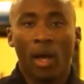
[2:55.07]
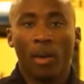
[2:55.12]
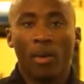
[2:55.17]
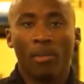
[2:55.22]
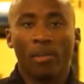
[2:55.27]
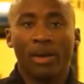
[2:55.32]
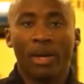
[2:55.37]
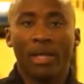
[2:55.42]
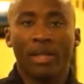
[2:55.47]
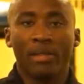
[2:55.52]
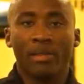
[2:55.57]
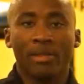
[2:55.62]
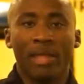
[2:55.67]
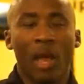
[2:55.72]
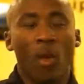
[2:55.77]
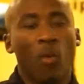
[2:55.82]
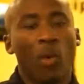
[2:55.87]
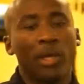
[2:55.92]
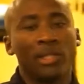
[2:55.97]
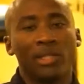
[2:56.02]
but
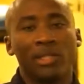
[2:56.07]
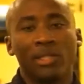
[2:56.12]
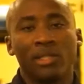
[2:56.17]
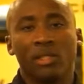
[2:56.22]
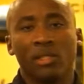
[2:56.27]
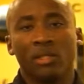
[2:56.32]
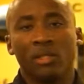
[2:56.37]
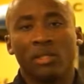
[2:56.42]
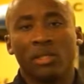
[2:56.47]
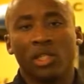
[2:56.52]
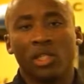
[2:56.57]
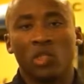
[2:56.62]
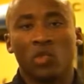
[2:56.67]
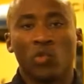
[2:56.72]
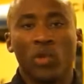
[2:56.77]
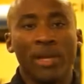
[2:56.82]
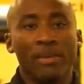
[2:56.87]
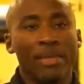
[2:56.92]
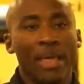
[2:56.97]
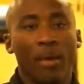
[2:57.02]
that wasn't the
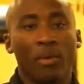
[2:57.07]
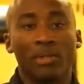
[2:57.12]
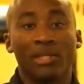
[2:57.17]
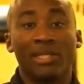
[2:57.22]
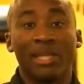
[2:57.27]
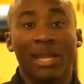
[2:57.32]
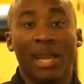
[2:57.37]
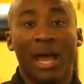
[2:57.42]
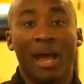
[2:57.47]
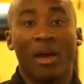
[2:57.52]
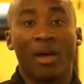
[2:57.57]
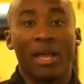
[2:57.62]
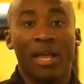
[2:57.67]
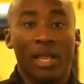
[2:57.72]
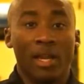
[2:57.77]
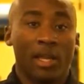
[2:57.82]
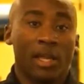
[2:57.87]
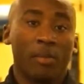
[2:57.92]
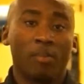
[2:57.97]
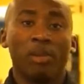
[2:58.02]
dream that was set out
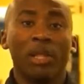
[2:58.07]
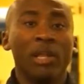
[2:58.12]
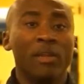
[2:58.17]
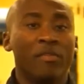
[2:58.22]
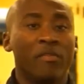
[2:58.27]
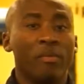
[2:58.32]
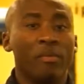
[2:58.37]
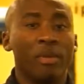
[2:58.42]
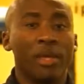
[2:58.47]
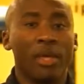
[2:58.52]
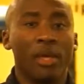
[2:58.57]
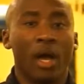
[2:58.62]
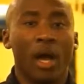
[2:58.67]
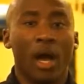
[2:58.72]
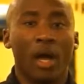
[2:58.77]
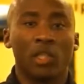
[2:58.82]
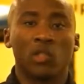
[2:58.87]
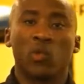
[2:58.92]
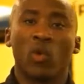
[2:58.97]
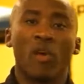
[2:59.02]
and completed for me.
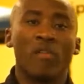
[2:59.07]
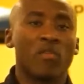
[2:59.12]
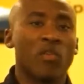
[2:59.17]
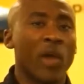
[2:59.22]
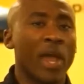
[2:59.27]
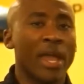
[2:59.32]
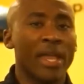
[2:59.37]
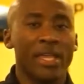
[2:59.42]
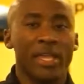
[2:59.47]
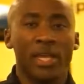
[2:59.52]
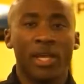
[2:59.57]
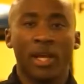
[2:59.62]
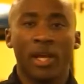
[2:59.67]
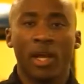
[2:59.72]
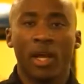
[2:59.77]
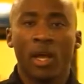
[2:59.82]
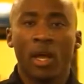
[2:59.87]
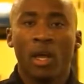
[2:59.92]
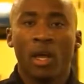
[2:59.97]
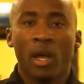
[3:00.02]
12th grade
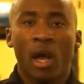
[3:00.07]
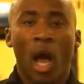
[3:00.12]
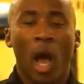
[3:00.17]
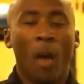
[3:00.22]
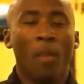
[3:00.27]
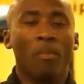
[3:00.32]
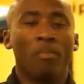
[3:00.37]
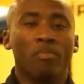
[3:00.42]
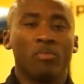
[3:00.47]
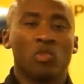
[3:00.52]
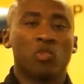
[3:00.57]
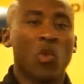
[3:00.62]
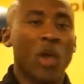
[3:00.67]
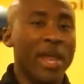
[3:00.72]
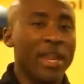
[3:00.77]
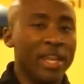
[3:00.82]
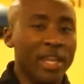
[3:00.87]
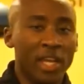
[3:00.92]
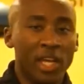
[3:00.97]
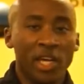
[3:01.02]
year, I'm training